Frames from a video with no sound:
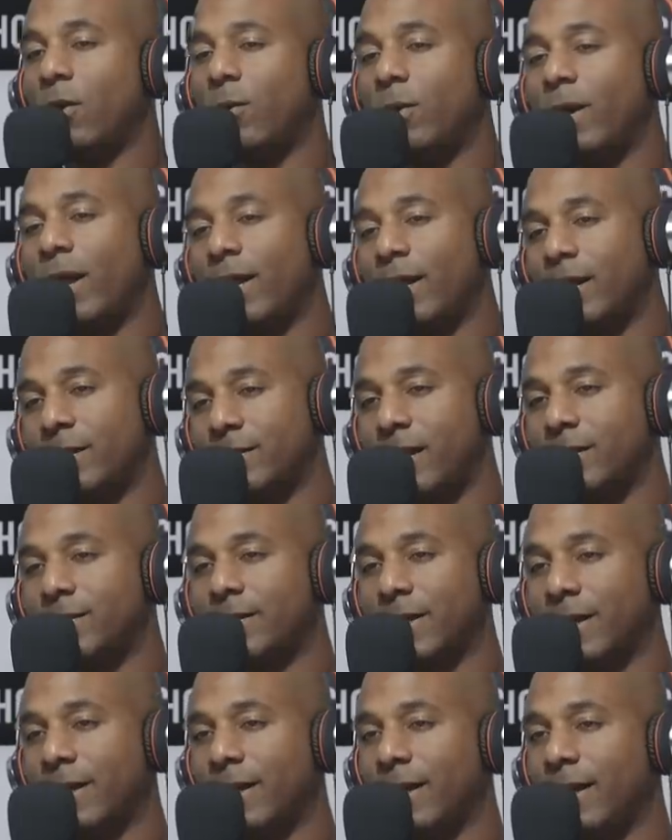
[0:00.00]
know what that is? That's
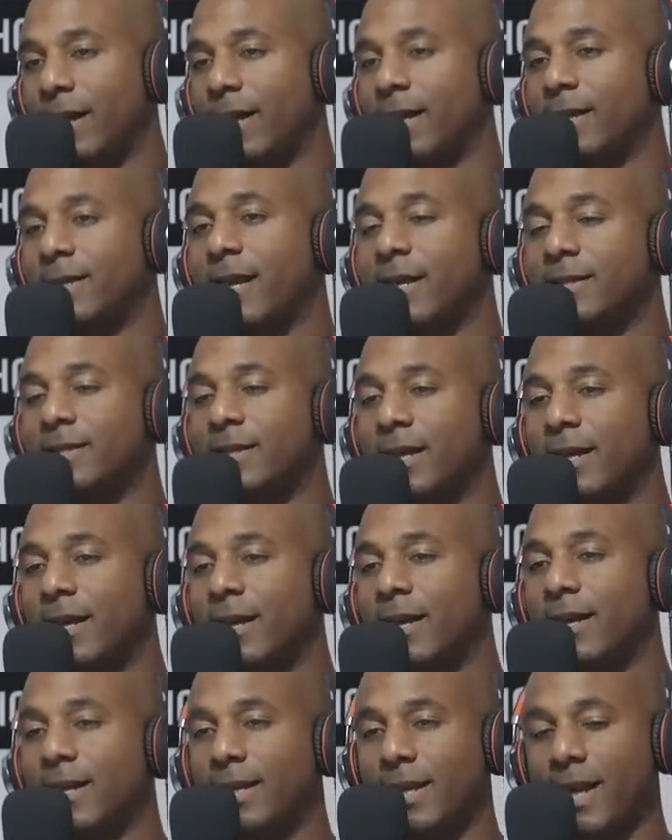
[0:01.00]
ain't, a, you ain't, you ain't got a, no
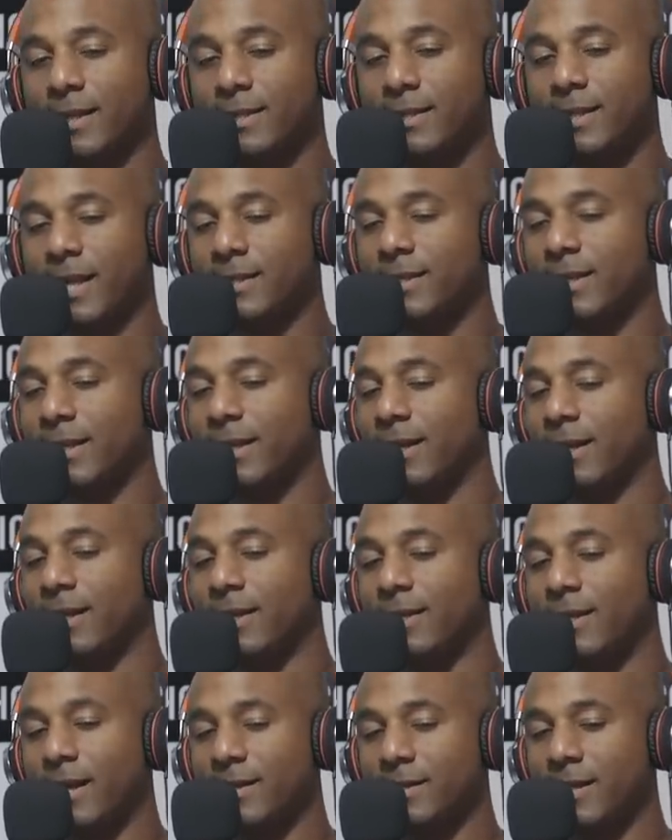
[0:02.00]
good head. That's, that's a
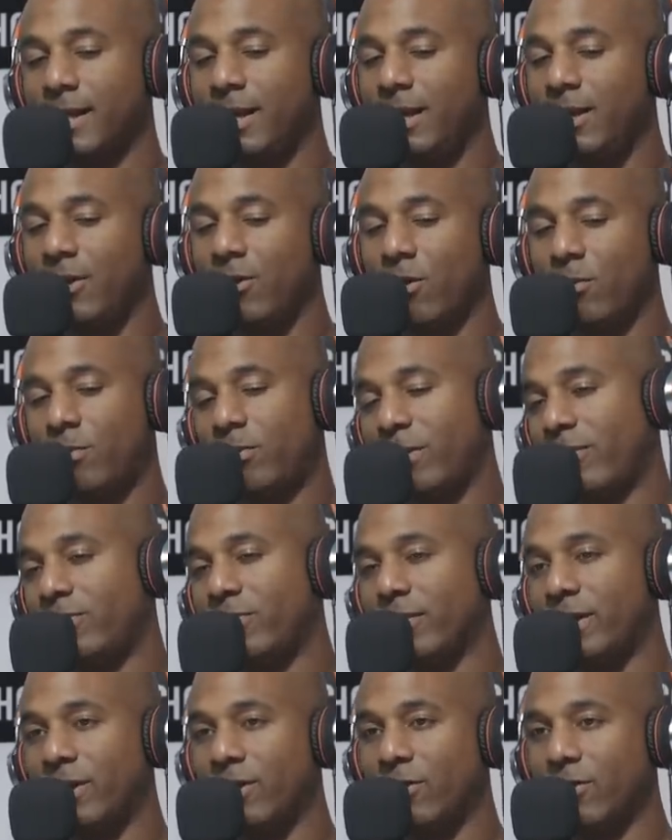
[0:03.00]
that's an ego play
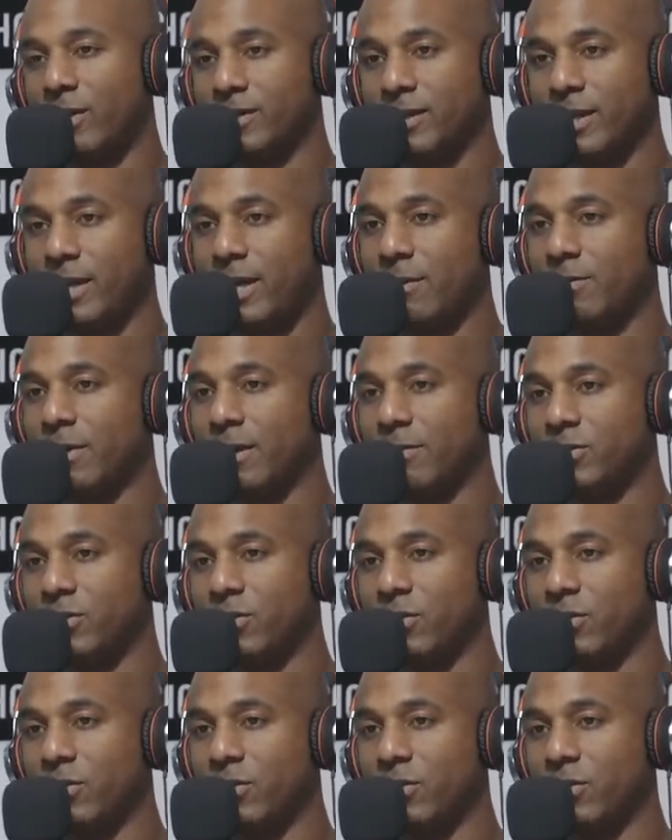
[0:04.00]
for Gil because he coming up